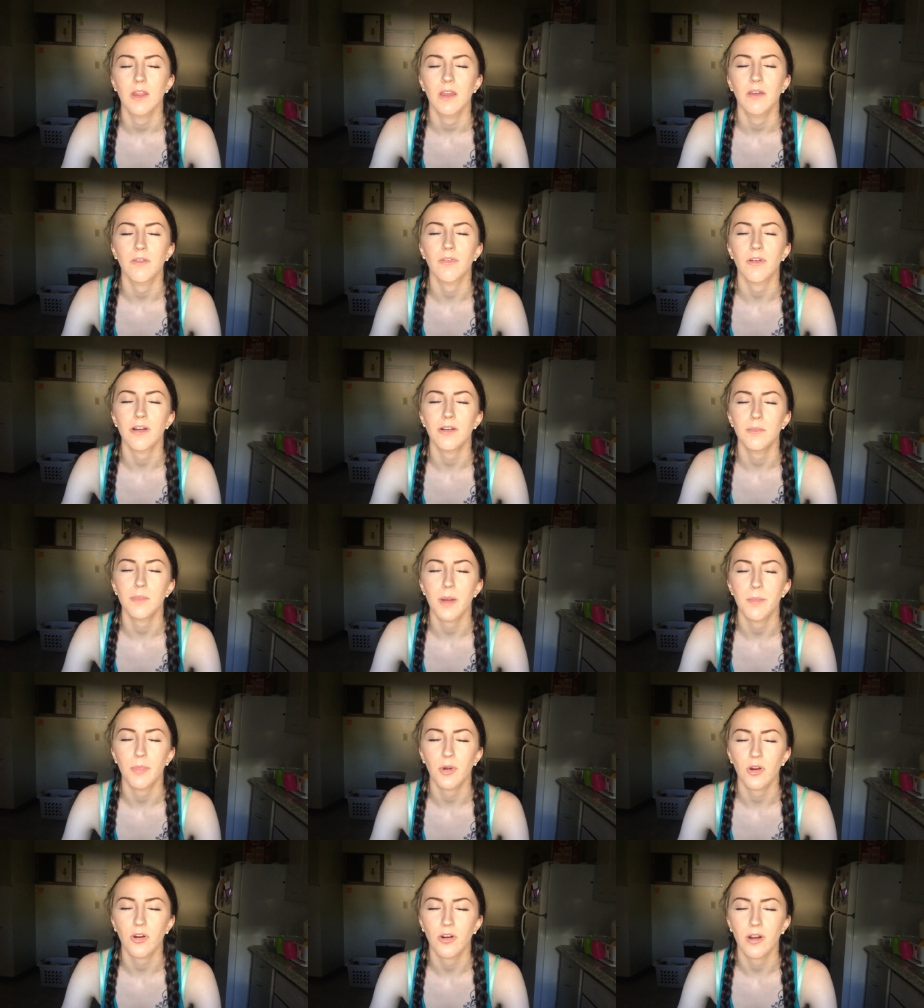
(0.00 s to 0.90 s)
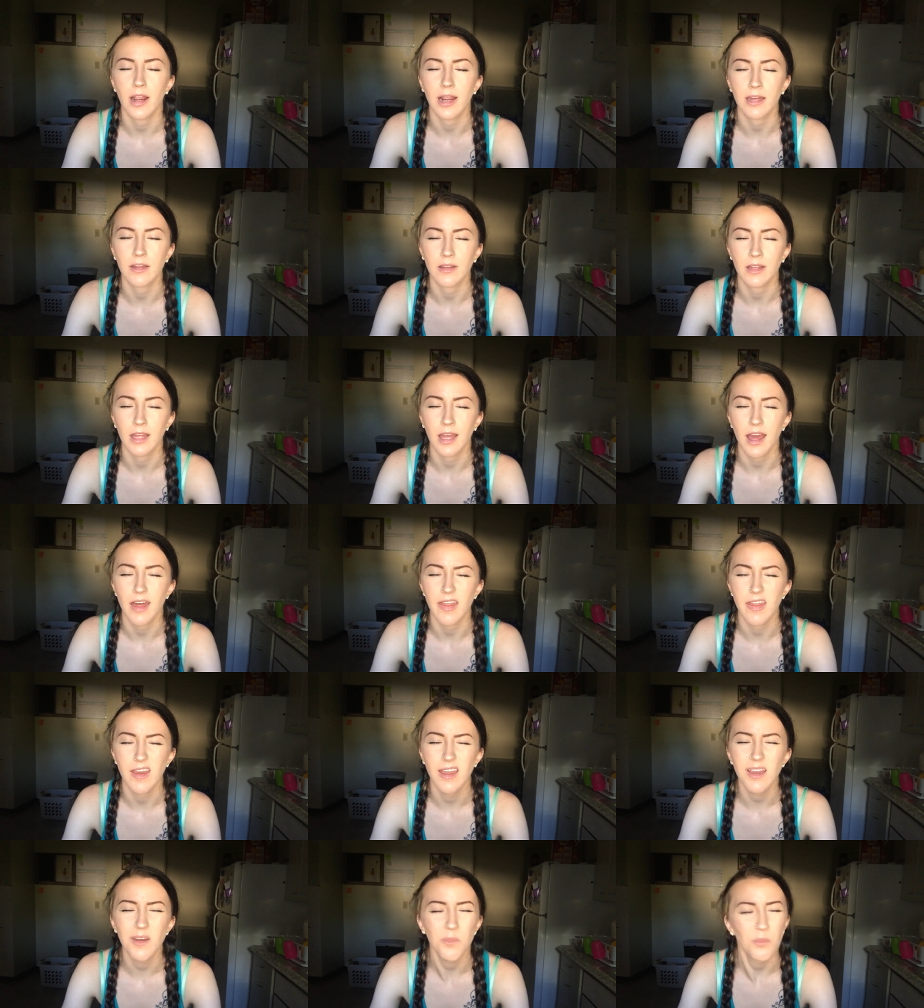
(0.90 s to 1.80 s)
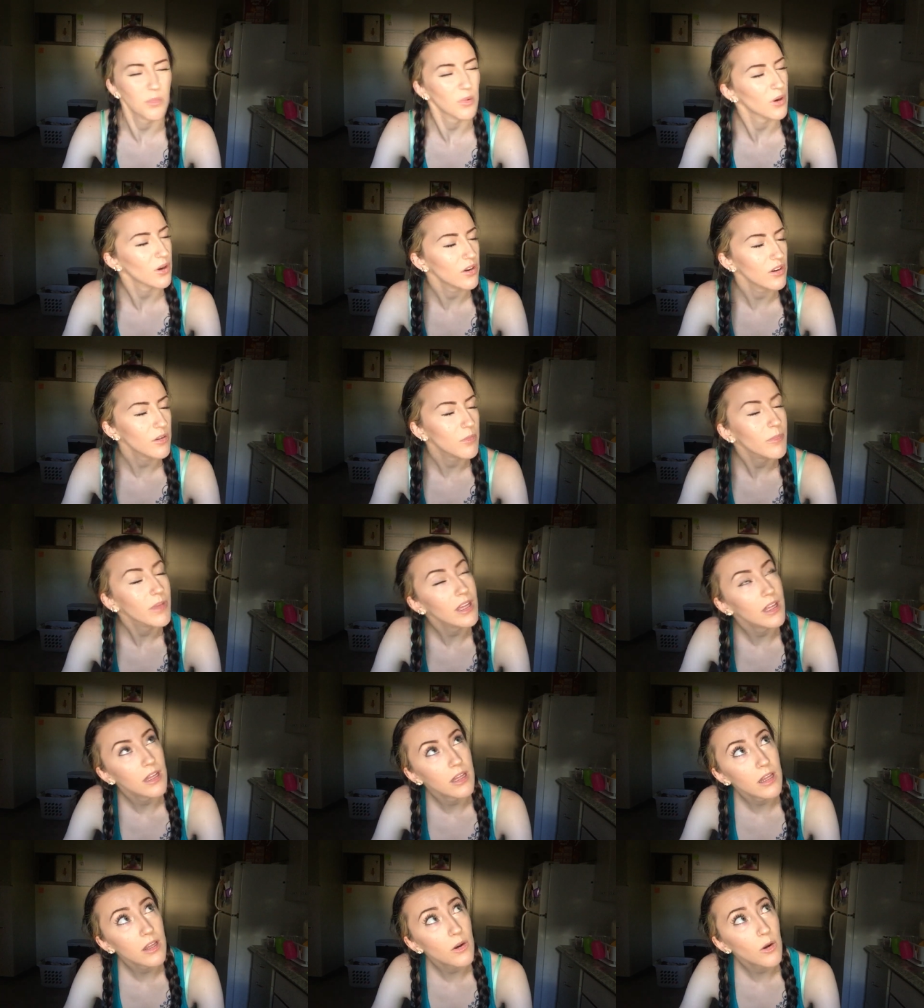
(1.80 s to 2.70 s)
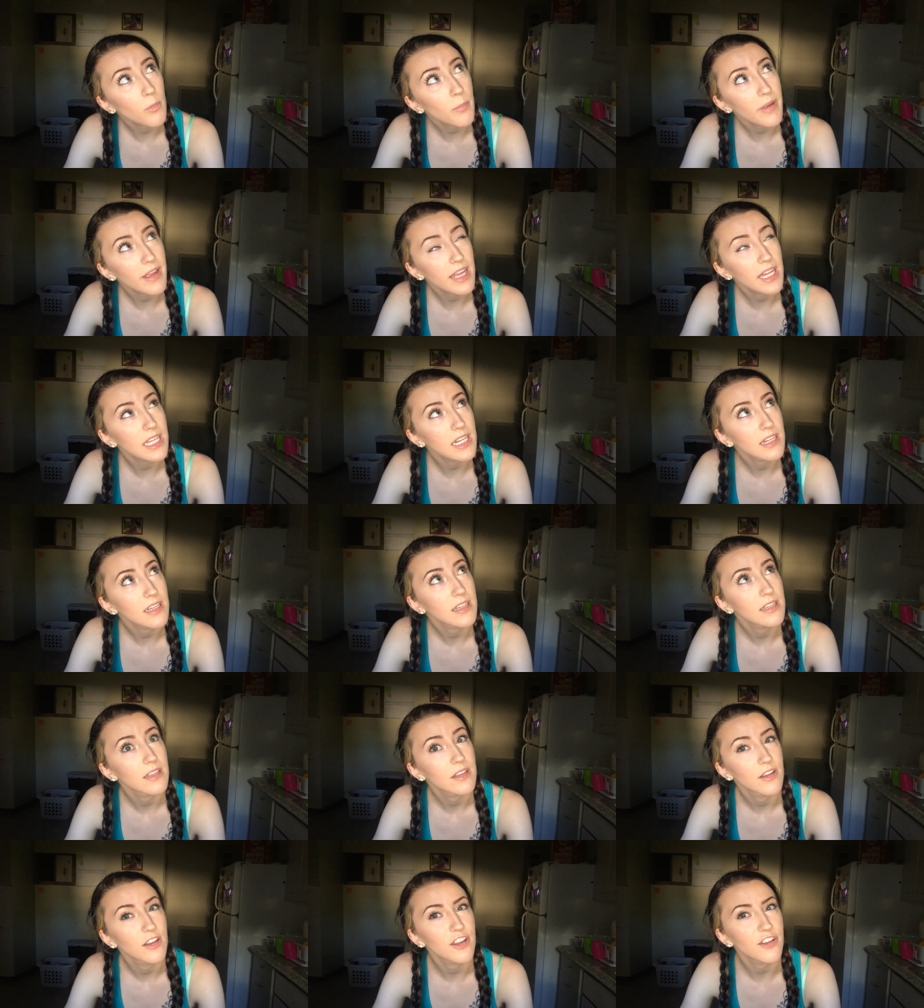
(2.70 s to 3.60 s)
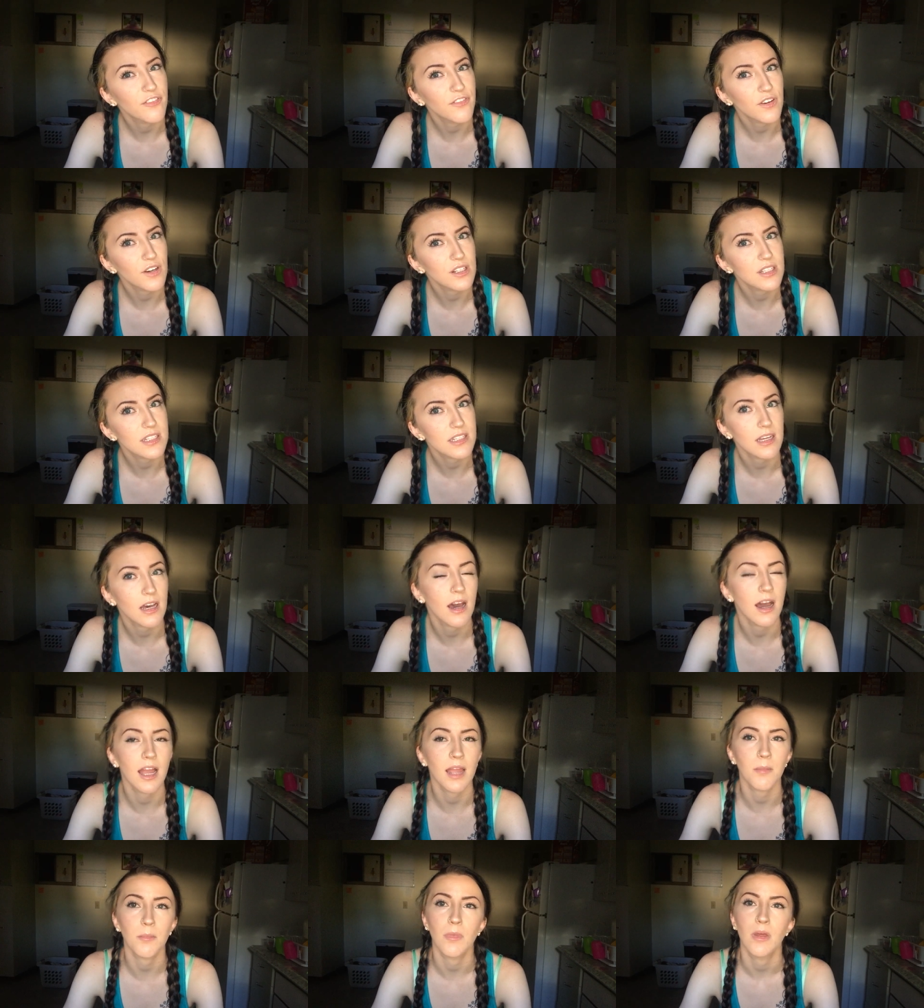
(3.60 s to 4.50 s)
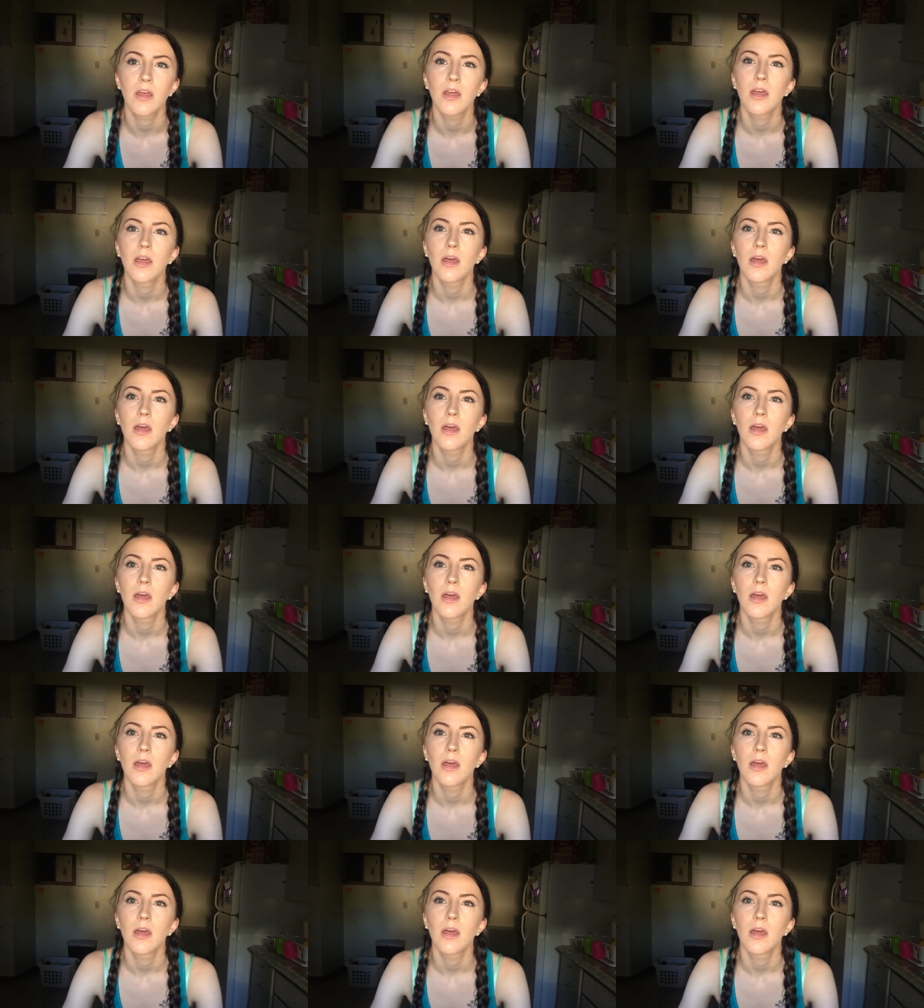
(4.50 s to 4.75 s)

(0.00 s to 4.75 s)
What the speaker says: if I remember correctly, I think it burned me a little bit the first time,